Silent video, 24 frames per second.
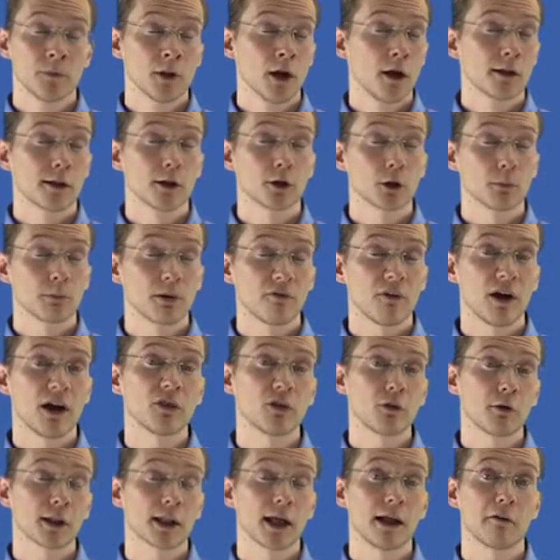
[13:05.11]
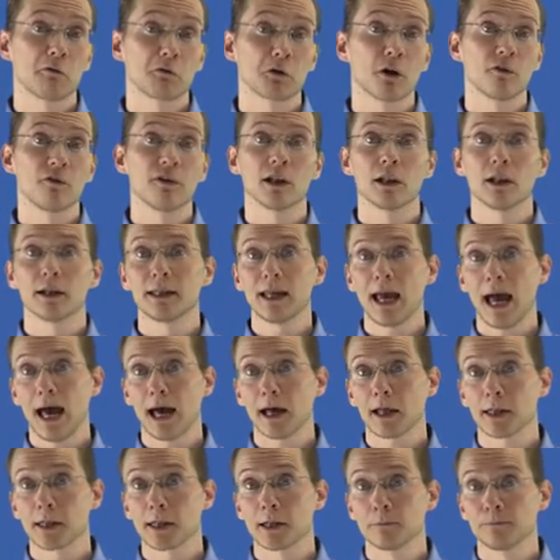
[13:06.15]
So to prevent those kind of trivial
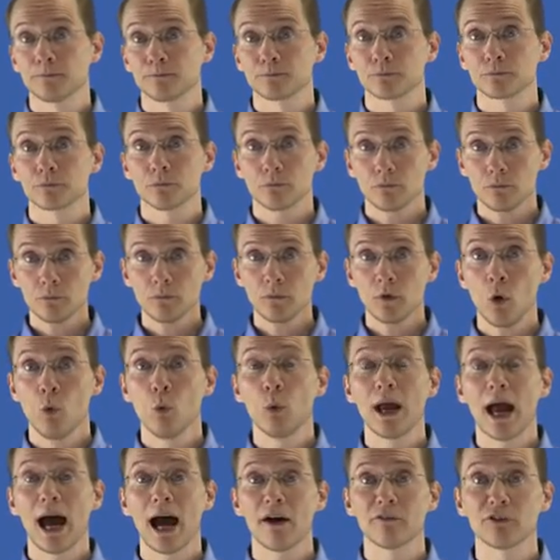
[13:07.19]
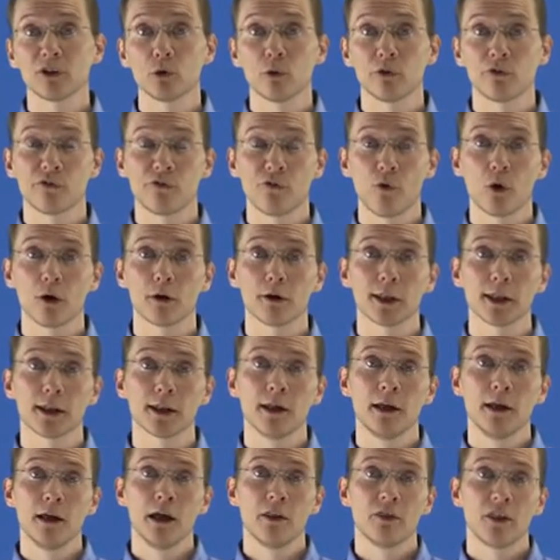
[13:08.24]
attacks, we have to enforce
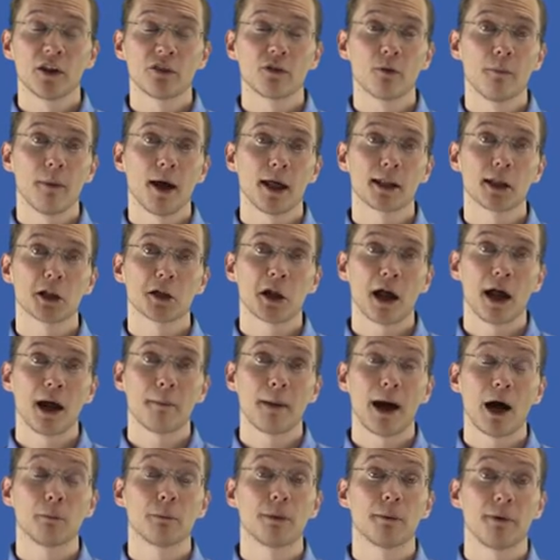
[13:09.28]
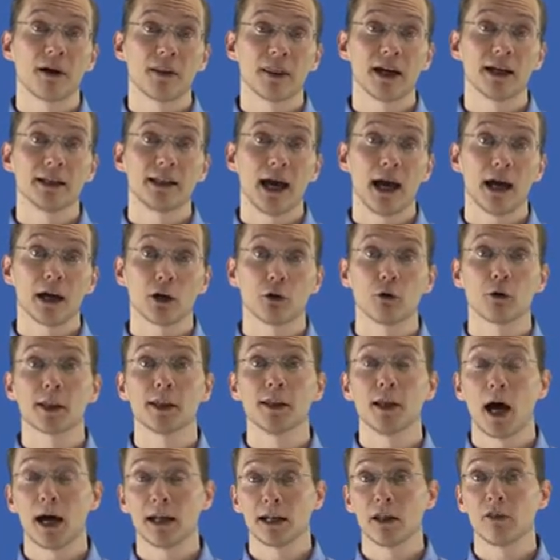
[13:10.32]
that the message M output by the attacker is
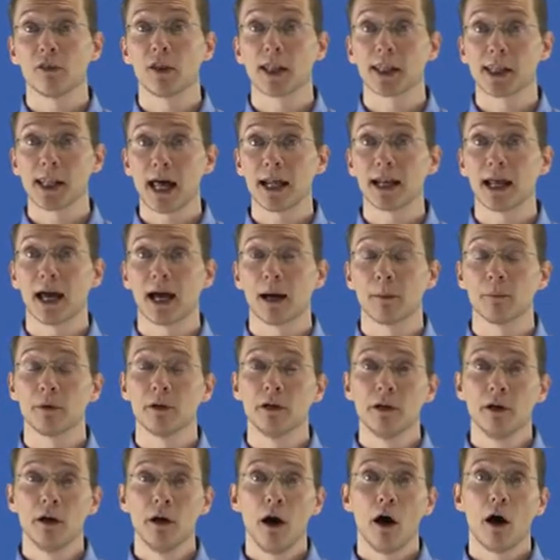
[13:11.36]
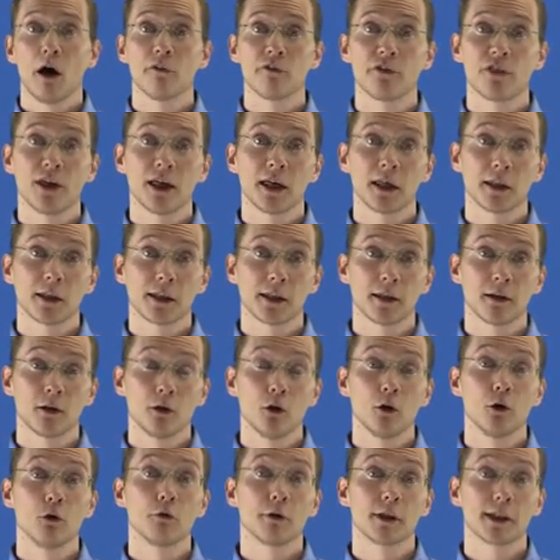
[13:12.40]
not in the set M of things
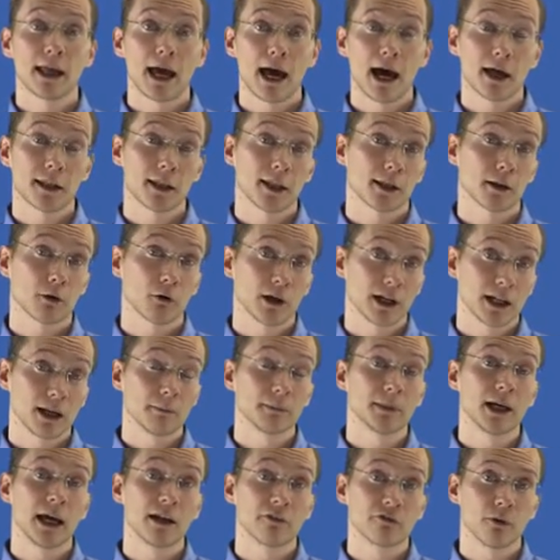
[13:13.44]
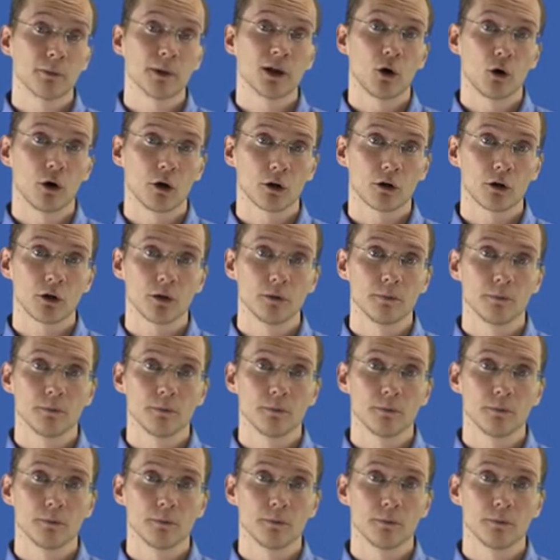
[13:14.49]
whose tags it's already obtained from the oracle.